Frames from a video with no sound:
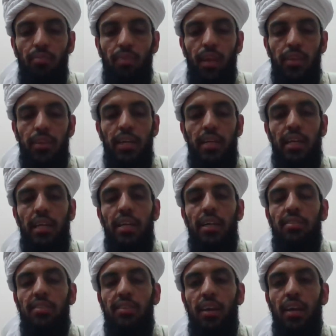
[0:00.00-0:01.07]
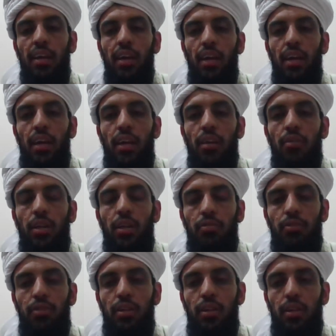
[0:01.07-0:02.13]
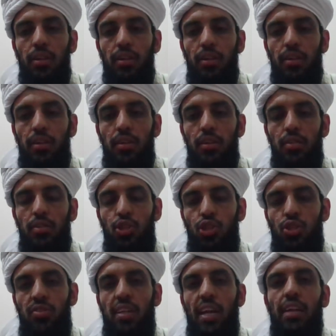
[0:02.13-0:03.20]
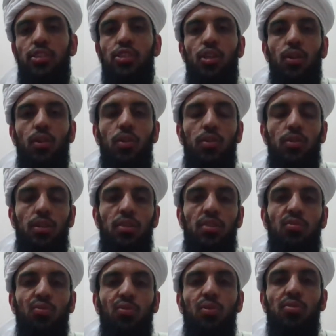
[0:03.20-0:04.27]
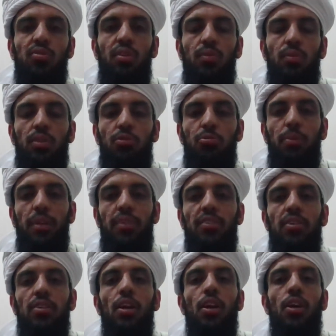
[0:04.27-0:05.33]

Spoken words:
that let's say even if the Slack channel or the Discord server is present,